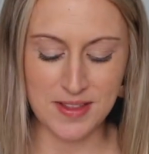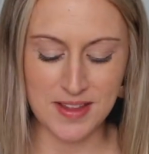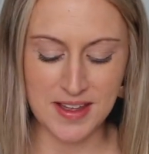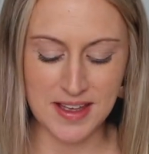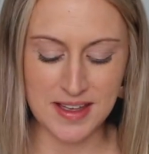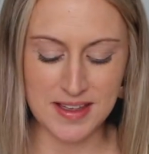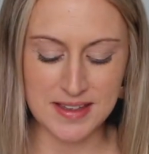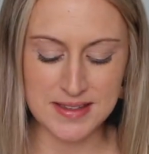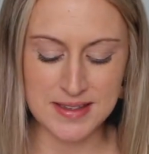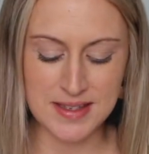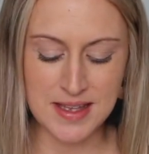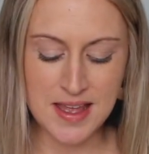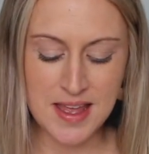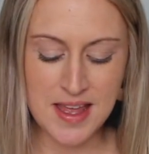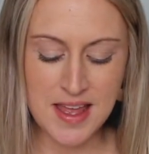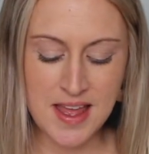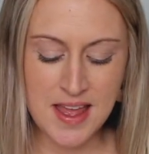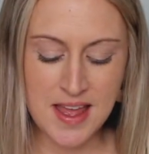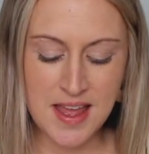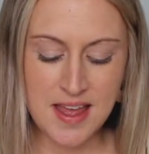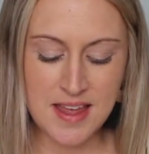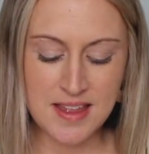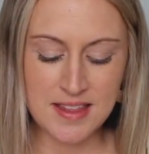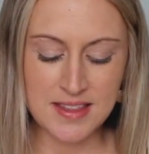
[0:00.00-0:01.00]
these
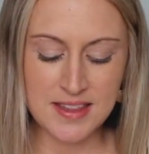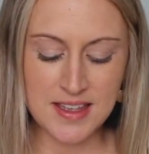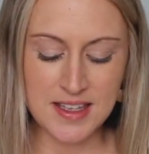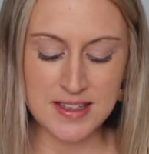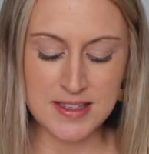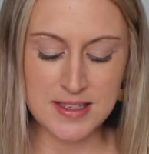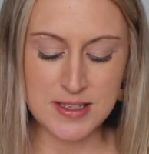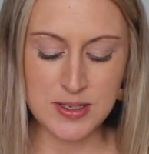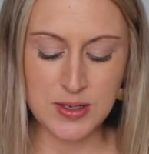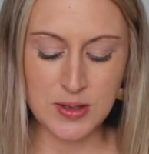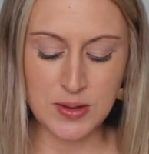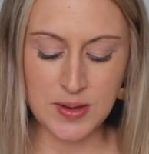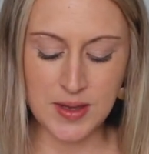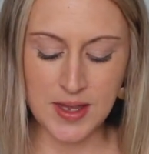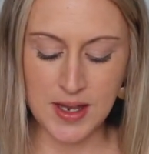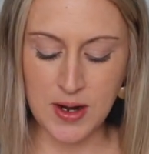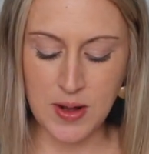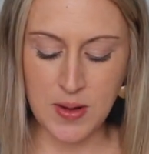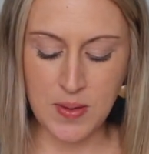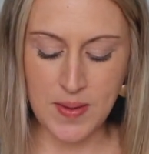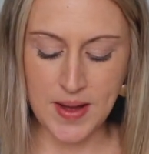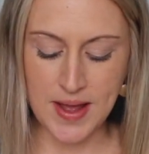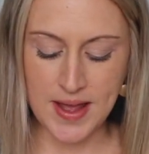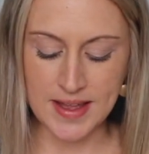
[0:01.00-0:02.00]
two
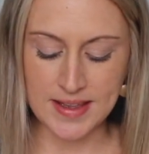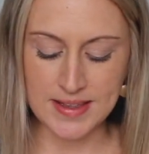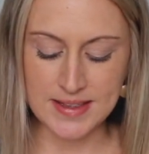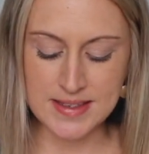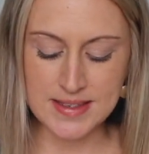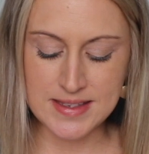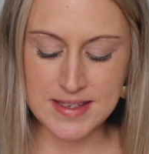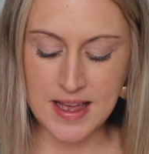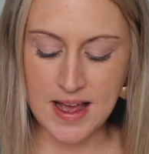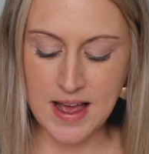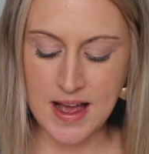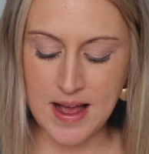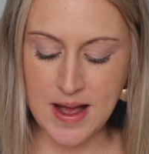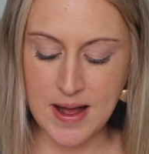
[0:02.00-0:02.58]
little ones.